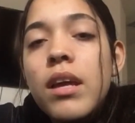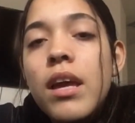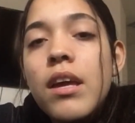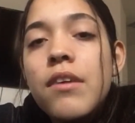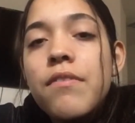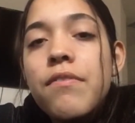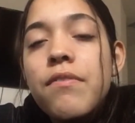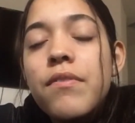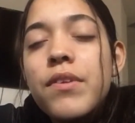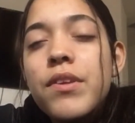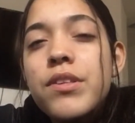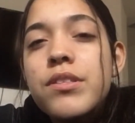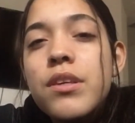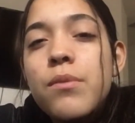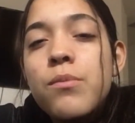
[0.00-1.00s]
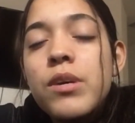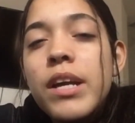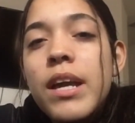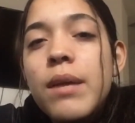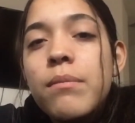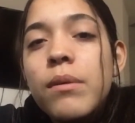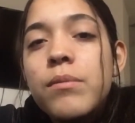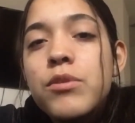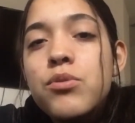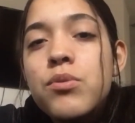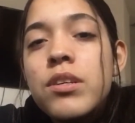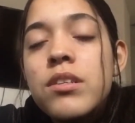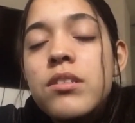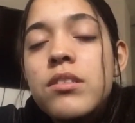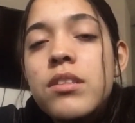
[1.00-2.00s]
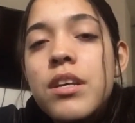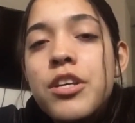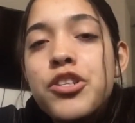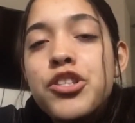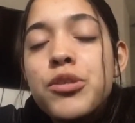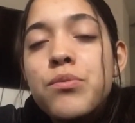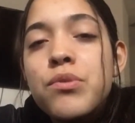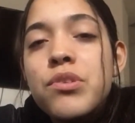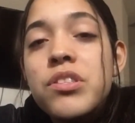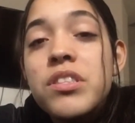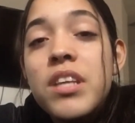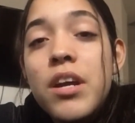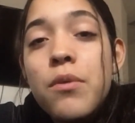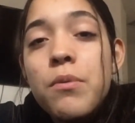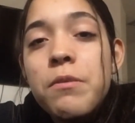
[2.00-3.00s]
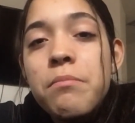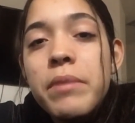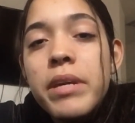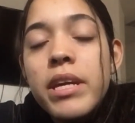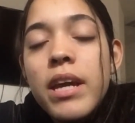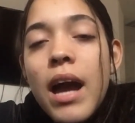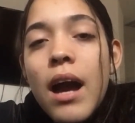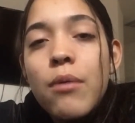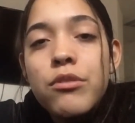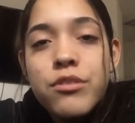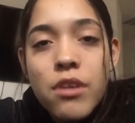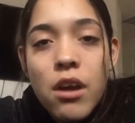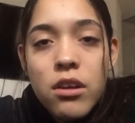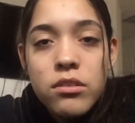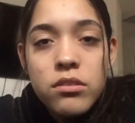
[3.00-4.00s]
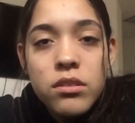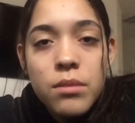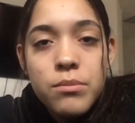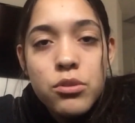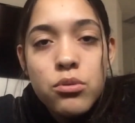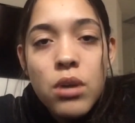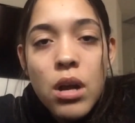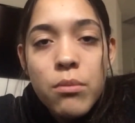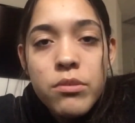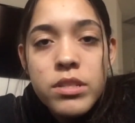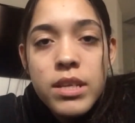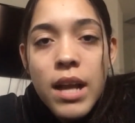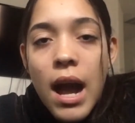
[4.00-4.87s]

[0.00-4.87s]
If someone came up to us and she was there with me, I would talk to them too. I would say